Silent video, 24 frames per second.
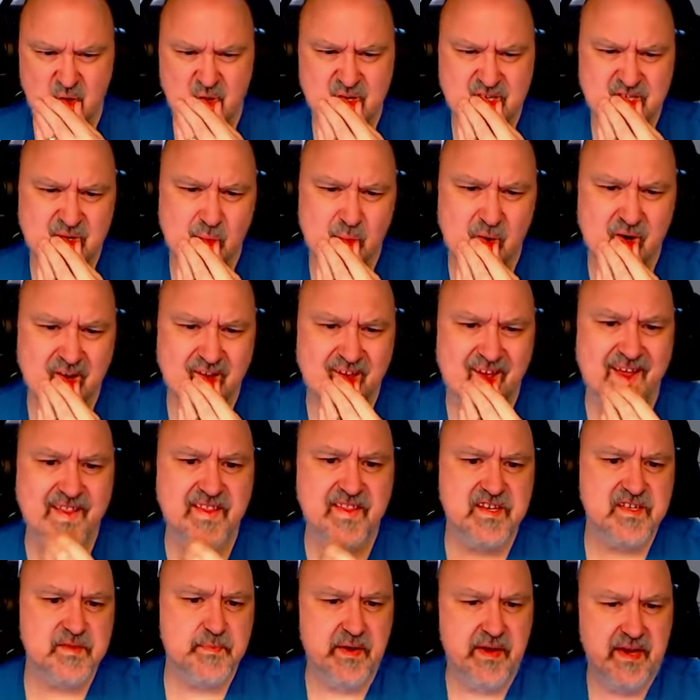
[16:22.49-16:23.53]
So what can
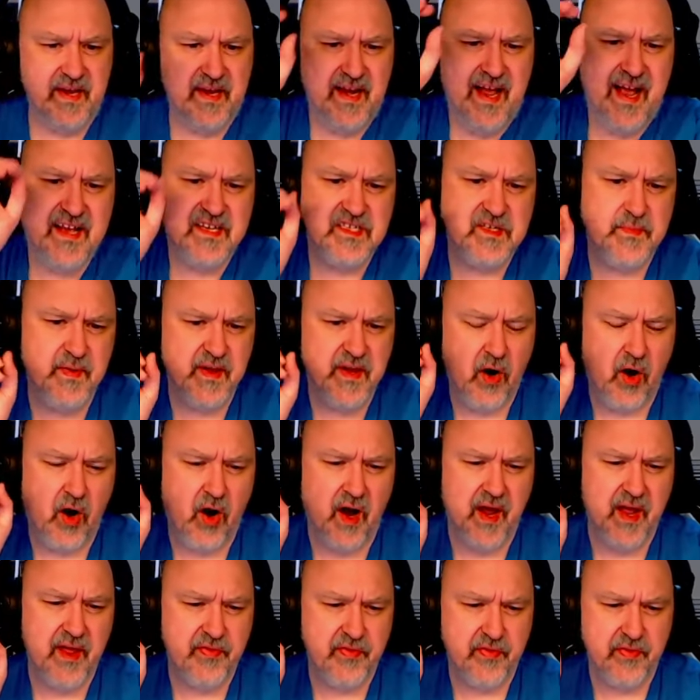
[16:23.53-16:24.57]
this be? It has to be
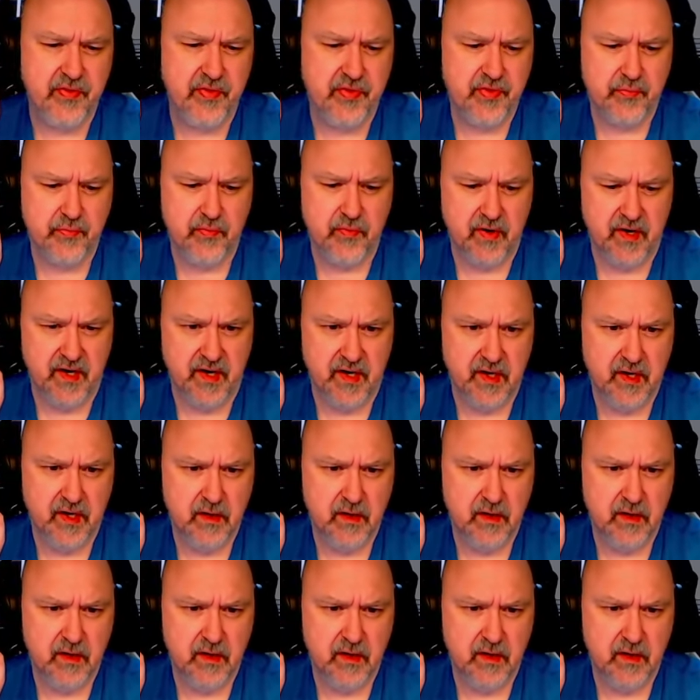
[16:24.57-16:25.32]
higher than three.